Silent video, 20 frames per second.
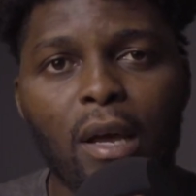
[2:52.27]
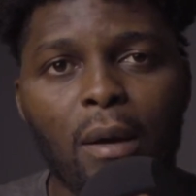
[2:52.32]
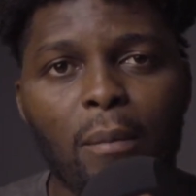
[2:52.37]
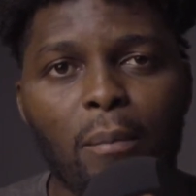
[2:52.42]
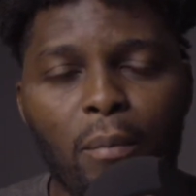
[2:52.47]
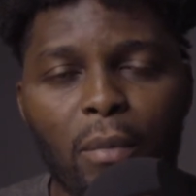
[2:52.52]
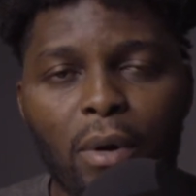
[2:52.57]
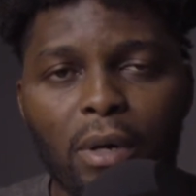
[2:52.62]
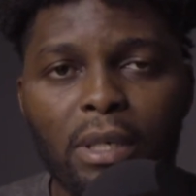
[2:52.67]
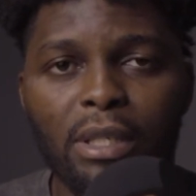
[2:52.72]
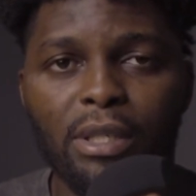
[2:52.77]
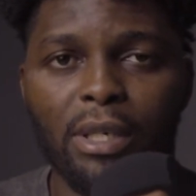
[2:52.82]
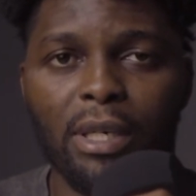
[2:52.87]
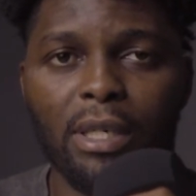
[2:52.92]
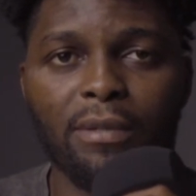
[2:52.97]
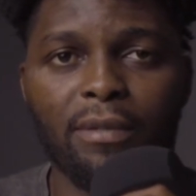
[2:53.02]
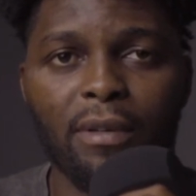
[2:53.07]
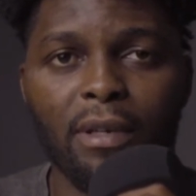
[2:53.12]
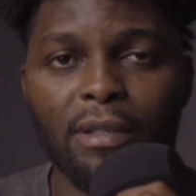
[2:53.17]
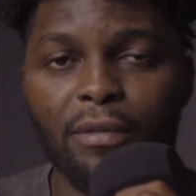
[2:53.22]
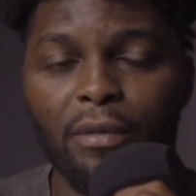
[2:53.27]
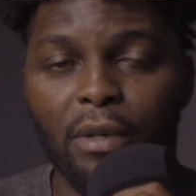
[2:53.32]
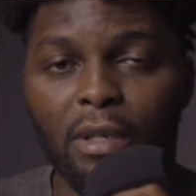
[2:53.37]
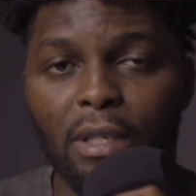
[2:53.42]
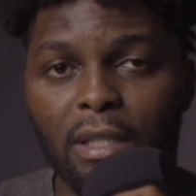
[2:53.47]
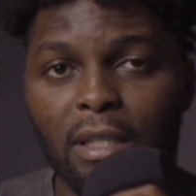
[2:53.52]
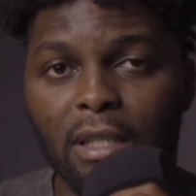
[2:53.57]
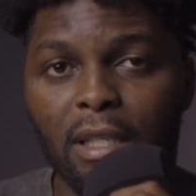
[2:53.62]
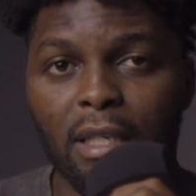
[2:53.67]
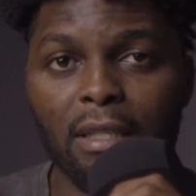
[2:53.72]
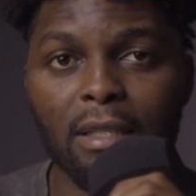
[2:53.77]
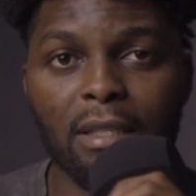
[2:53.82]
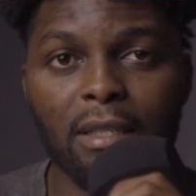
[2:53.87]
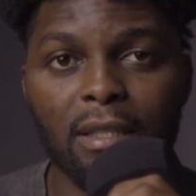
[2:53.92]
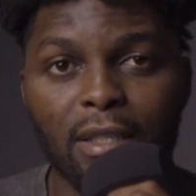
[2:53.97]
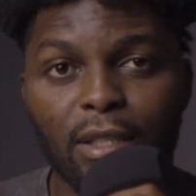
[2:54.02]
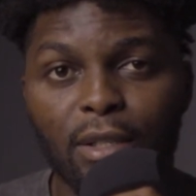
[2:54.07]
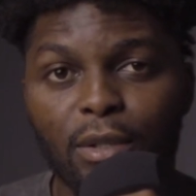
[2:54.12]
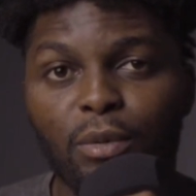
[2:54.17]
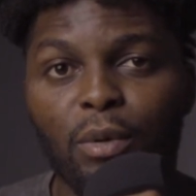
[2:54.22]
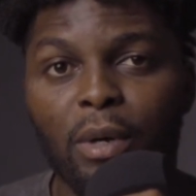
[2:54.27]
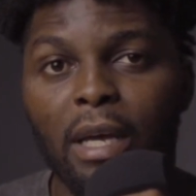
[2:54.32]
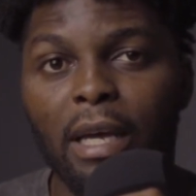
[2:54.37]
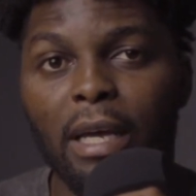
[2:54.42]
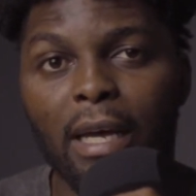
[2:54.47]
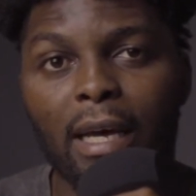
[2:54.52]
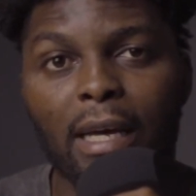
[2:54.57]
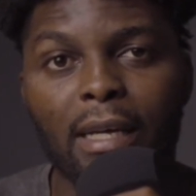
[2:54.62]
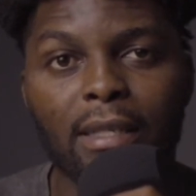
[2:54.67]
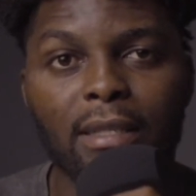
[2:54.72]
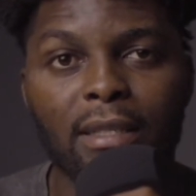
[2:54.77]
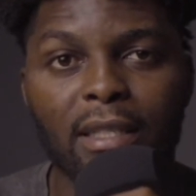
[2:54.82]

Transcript: Money transfers, for instance. This will enhance